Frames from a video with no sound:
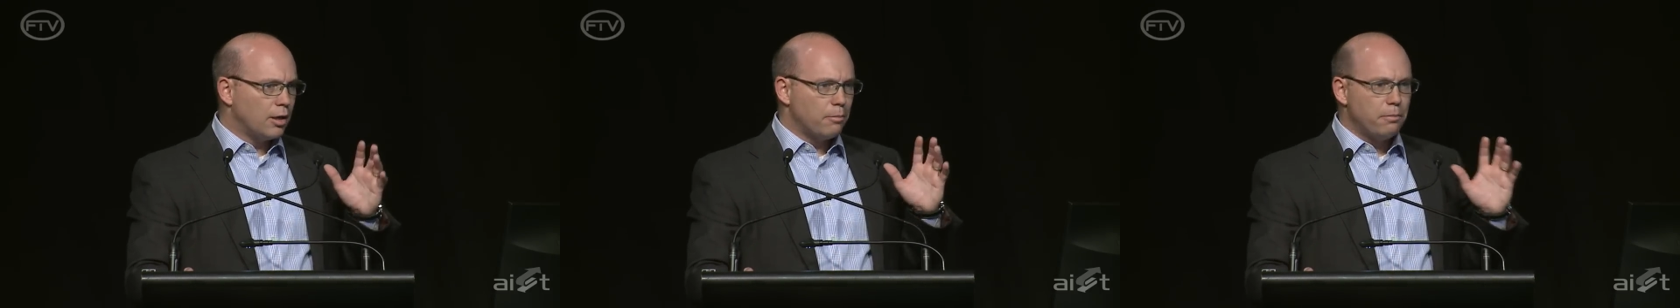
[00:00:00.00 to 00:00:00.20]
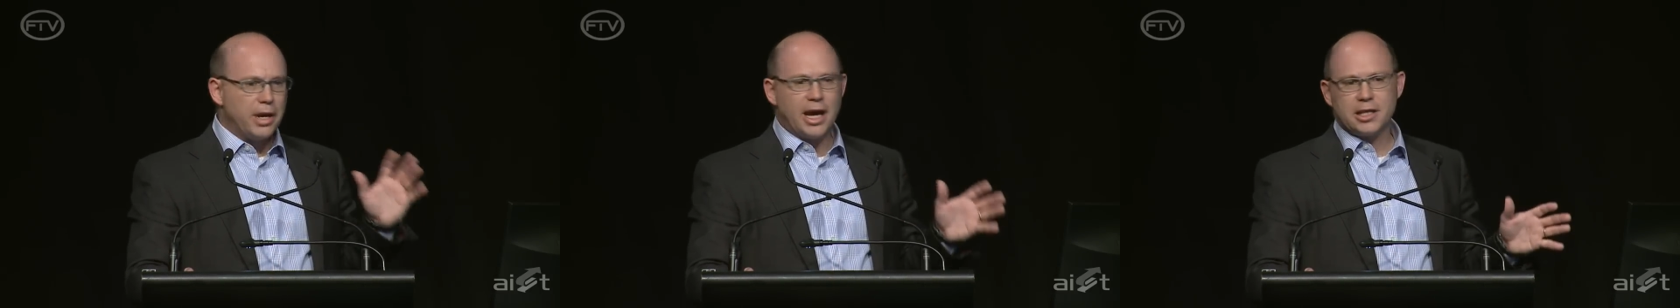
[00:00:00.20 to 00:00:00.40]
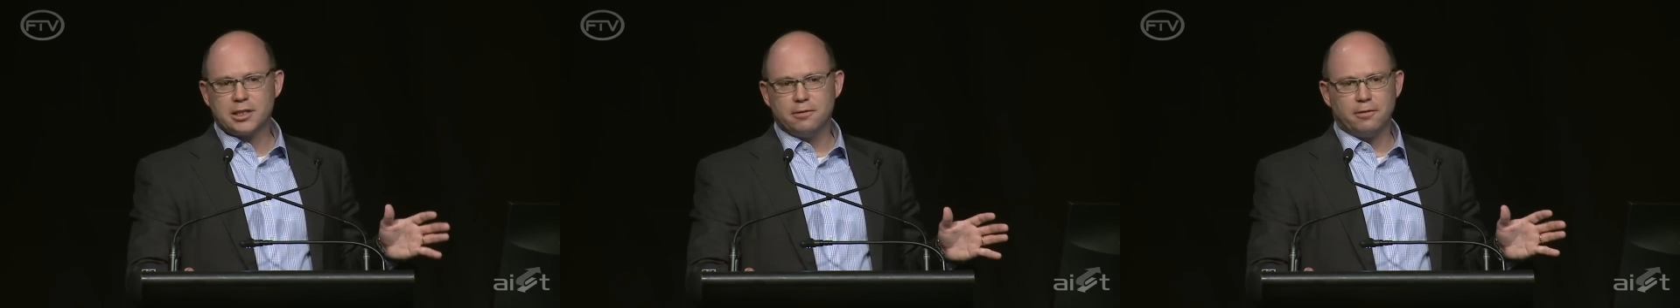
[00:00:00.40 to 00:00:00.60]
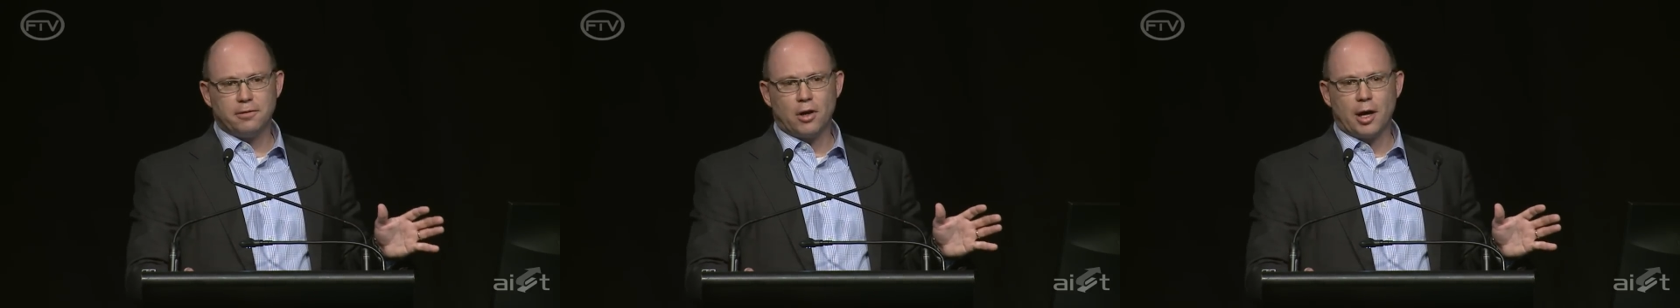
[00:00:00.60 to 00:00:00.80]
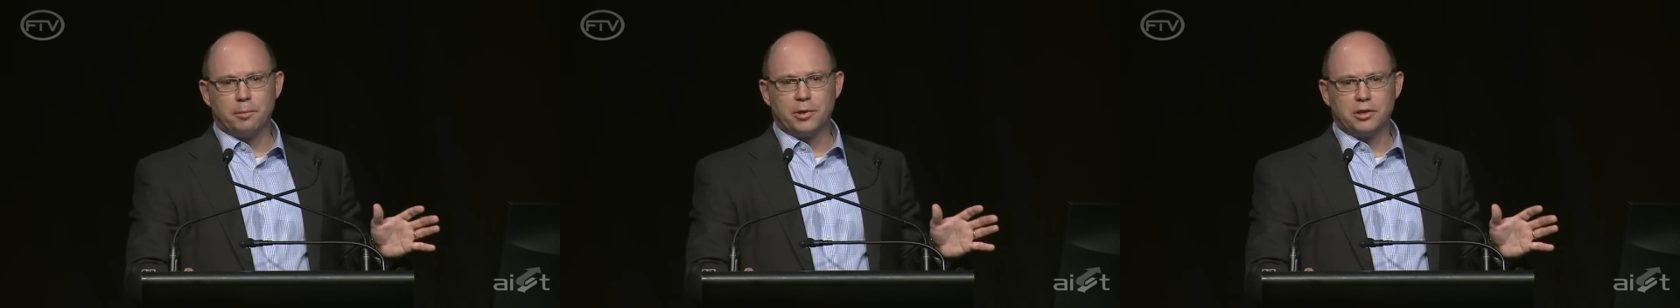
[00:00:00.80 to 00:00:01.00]

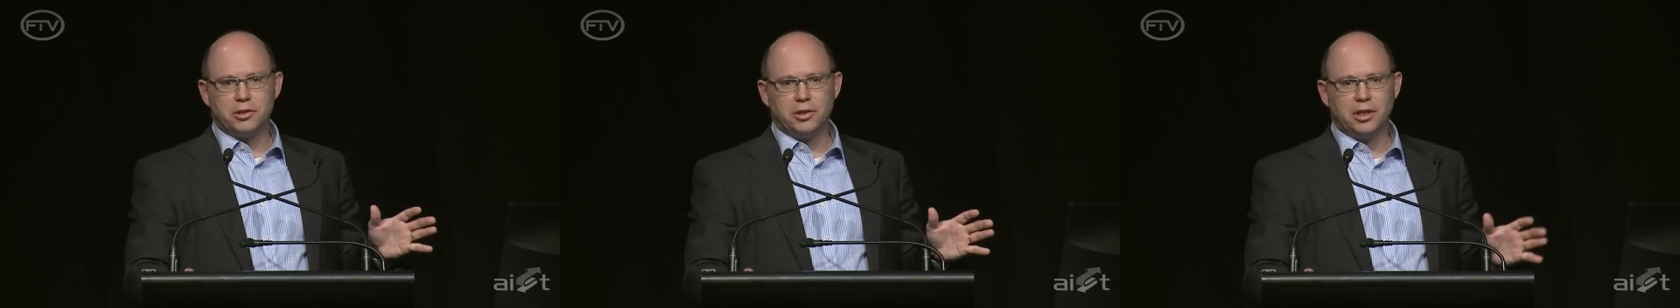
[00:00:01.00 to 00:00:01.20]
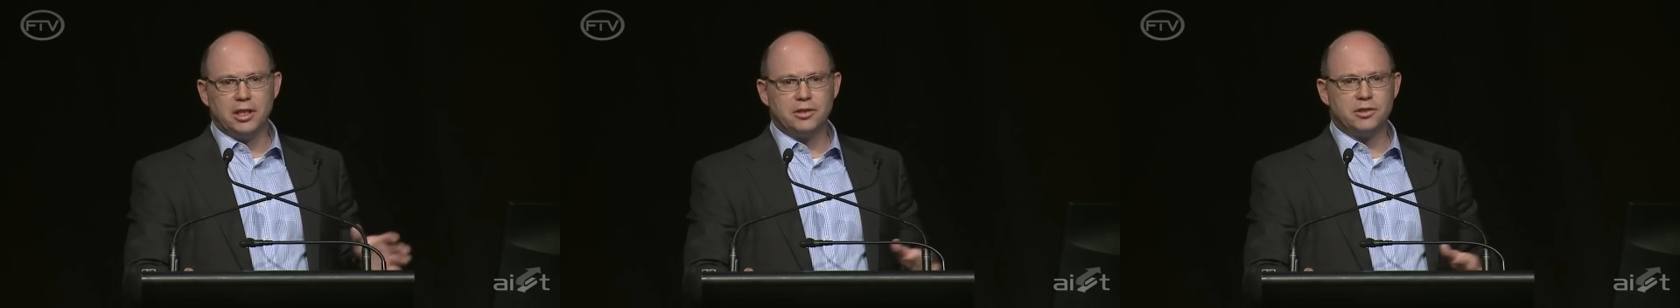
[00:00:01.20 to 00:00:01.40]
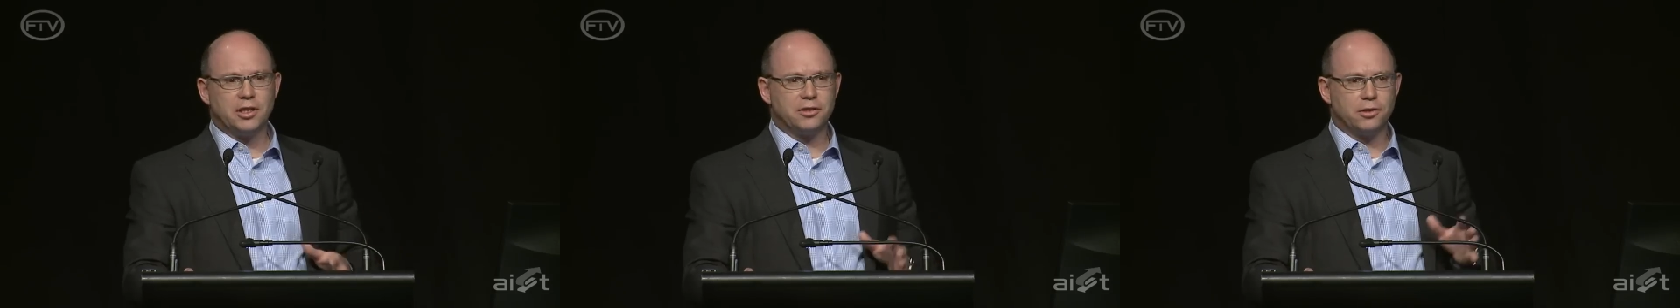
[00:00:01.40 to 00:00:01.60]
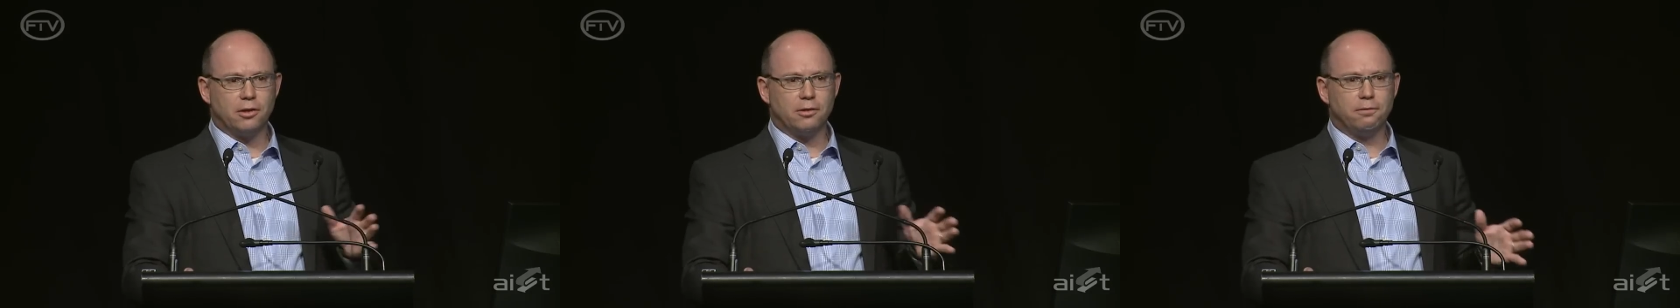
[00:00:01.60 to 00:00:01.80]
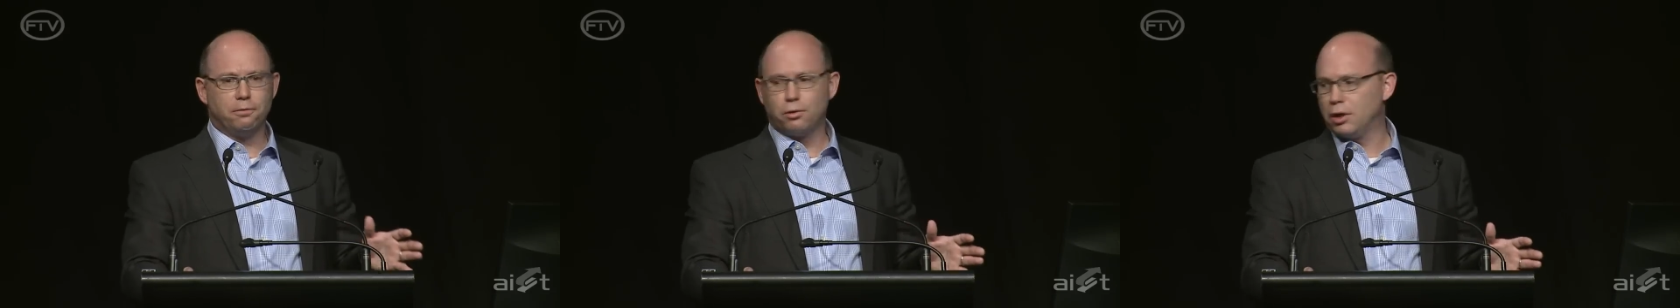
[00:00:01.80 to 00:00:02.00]
Massive opportunity,
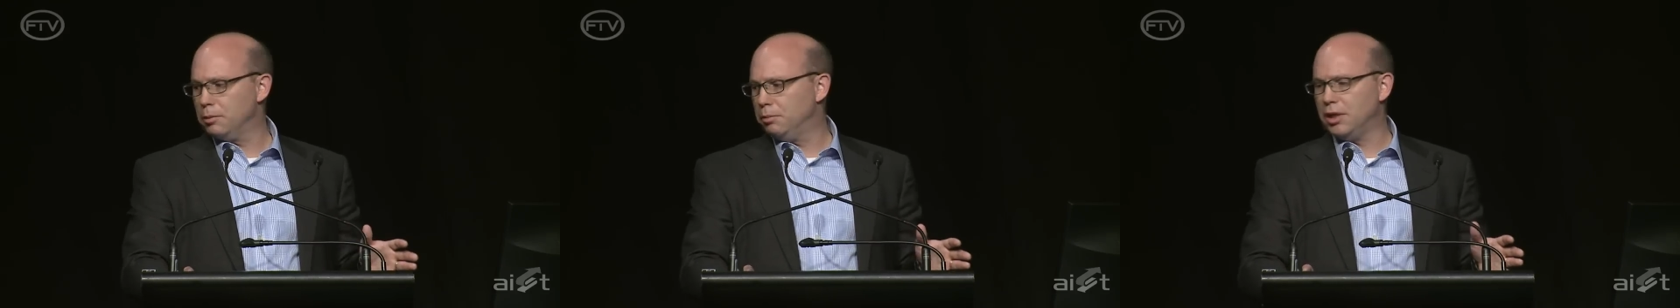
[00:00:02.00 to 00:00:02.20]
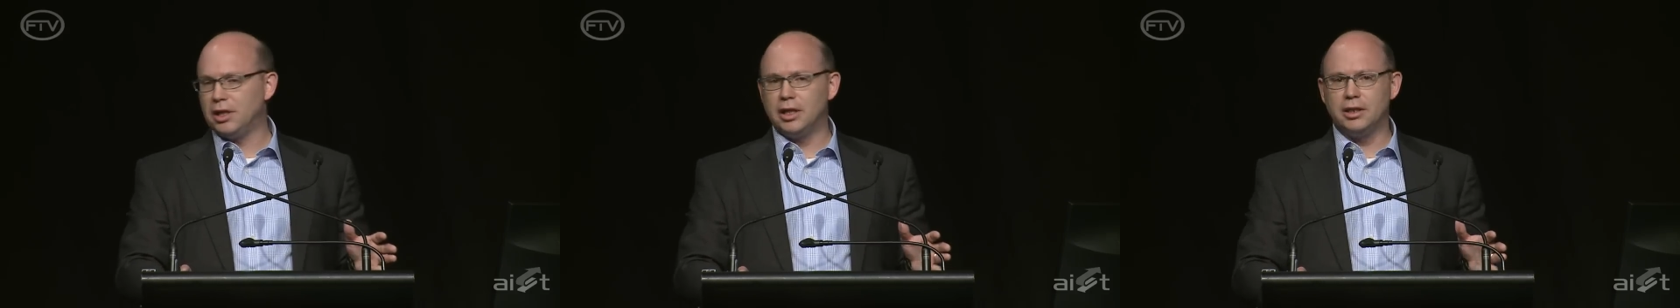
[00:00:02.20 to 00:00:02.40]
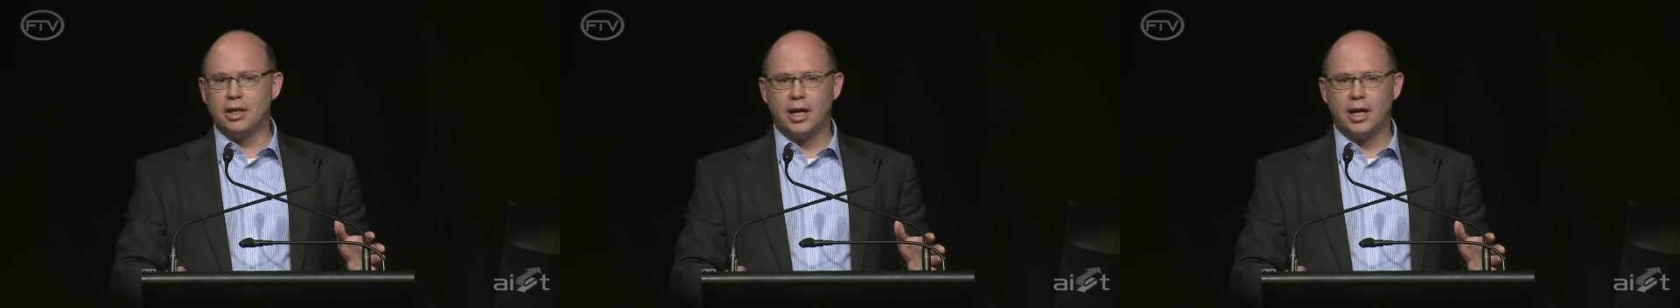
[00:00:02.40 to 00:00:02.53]
$640 billion.